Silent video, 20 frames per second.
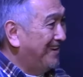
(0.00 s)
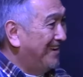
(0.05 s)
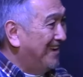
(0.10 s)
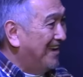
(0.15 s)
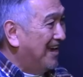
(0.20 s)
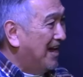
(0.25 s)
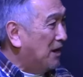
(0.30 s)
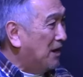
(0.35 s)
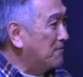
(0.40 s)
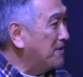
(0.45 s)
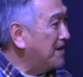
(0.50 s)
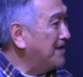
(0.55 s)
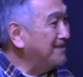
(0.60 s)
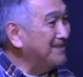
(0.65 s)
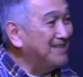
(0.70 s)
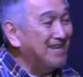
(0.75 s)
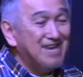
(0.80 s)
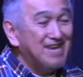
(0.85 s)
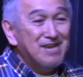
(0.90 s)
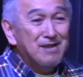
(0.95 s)
I mean,
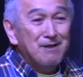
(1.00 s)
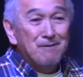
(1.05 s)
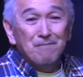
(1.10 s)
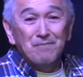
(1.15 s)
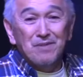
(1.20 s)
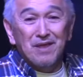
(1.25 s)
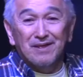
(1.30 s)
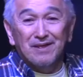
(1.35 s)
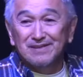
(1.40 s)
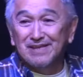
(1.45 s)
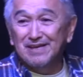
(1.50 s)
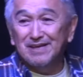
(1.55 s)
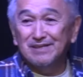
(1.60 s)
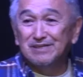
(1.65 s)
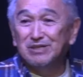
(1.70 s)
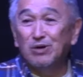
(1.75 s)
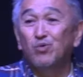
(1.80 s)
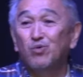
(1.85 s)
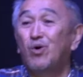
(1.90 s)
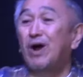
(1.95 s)
the, the,
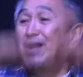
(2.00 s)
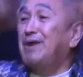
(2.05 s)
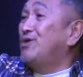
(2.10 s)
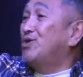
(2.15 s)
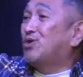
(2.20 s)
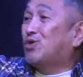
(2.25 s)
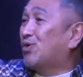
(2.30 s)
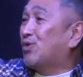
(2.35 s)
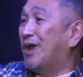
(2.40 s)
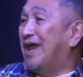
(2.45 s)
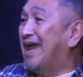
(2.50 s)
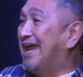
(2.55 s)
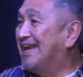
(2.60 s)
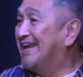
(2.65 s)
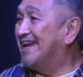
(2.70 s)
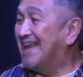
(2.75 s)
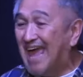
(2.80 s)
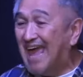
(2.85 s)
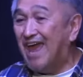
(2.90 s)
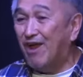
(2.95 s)
the one who
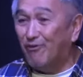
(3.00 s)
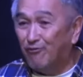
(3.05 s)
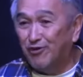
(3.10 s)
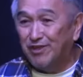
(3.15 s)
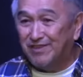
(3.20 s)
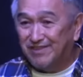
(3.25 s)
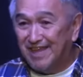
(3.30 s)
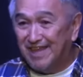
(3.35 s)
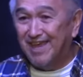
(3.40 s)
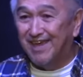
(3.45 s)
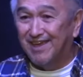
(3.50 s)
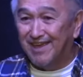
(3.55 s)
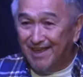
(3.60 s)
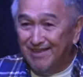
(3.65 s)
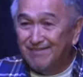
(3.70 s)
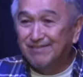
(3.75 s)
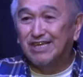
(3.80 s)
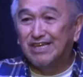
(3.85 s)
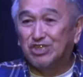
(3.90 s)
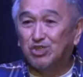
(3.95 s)
created everything
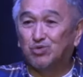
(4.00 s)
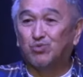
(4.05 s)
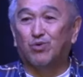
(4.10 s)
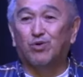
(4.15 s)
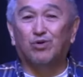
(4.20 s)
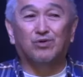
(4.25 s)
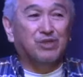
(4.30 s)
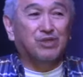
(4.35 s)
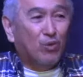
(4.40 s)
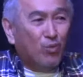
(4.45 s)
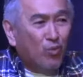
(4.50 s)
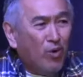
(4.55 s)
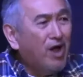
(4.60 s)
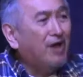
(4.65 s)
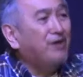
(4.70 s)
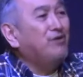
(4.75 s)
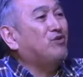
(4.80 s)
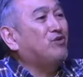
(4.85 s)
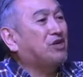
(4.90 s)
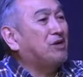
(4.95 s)
in this world, the
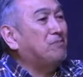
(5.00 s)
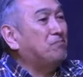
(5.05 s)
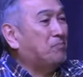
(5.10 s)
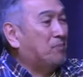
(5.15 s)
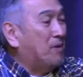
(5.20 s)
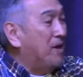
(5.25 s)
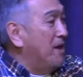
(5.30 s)
one who can